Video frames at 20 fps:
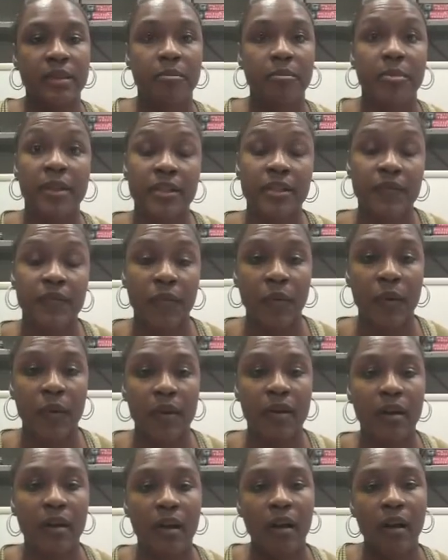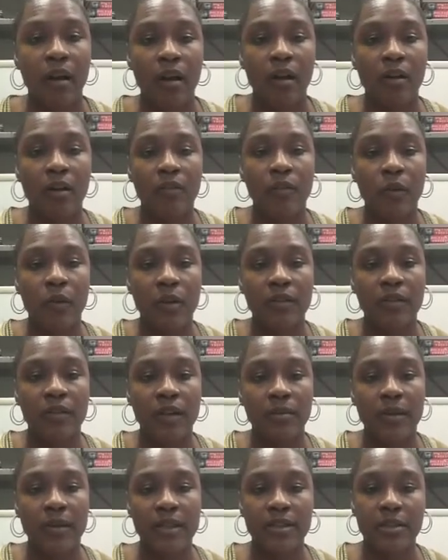B is 4. 4
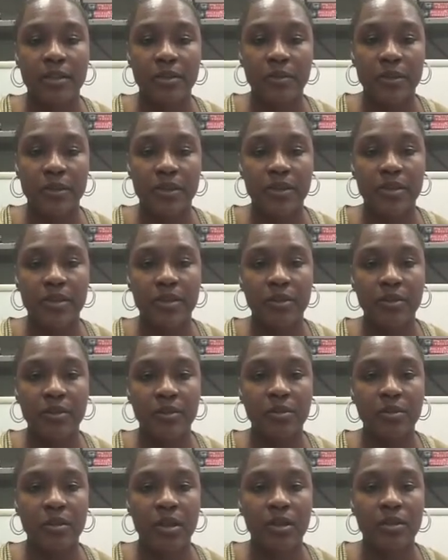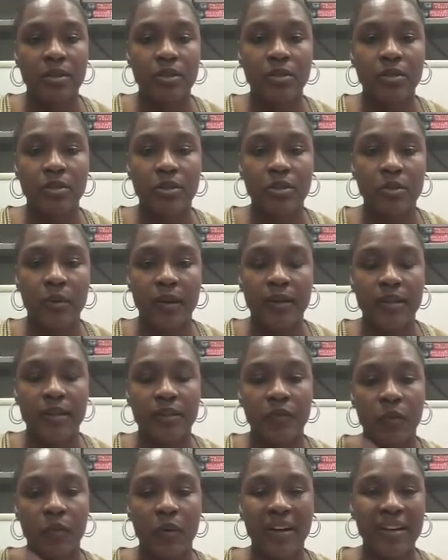divided by 2 is 2. 2 squared is
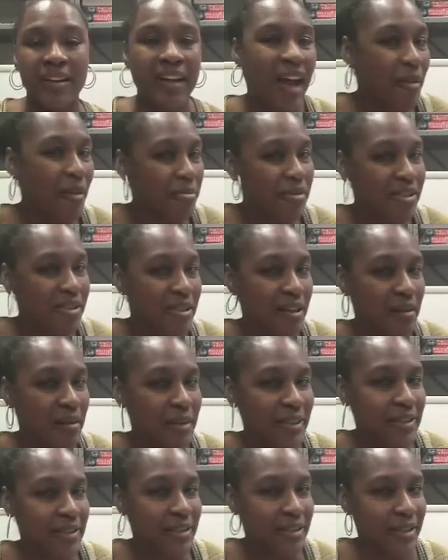4. It happens to come out the